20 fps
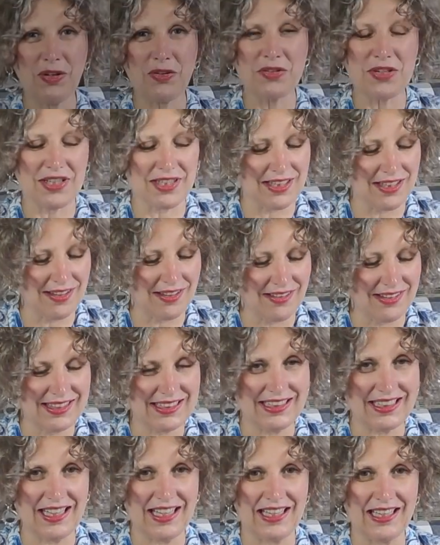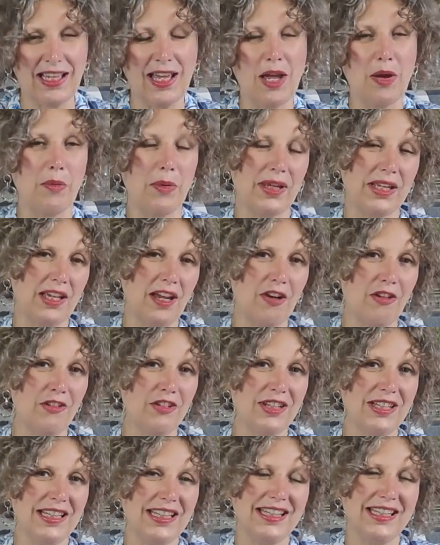on to the last thing, we're
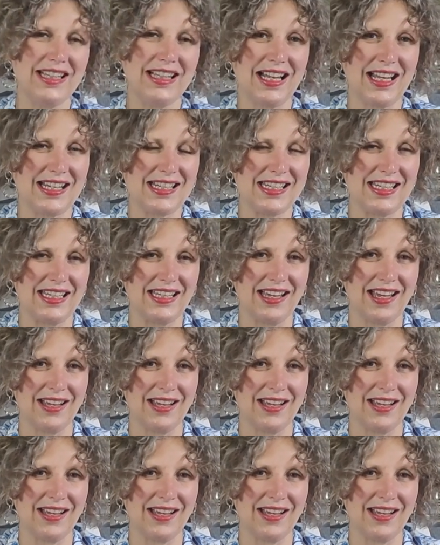currently cladding